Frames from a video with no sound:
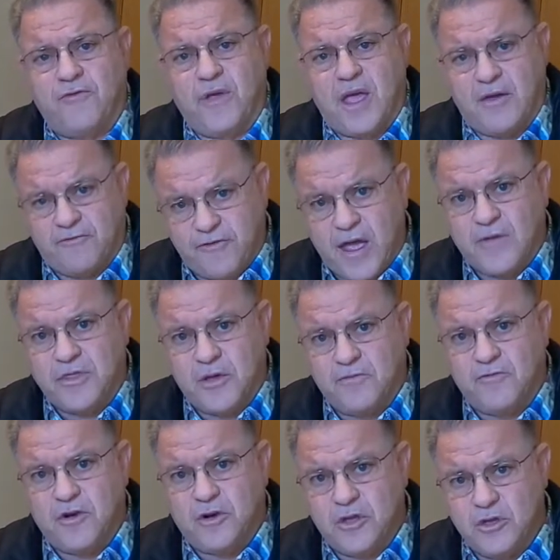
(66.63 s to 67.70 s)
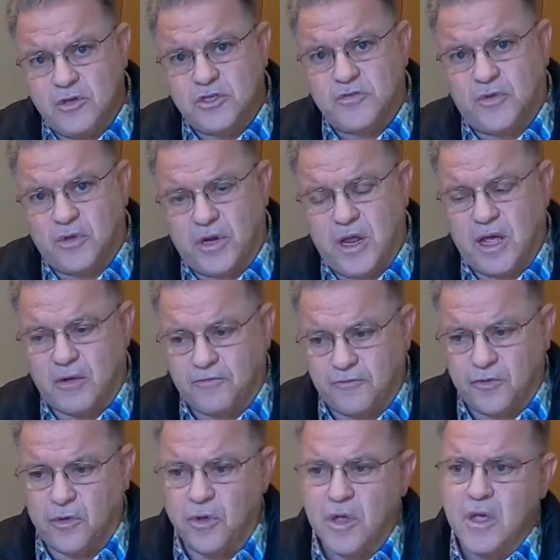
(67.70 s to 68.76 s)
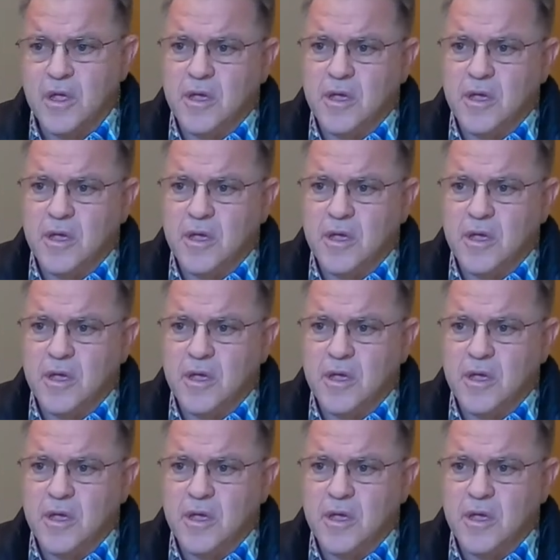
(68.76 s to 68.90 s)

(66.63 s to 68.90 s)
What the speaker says: have found them very useful and helpful.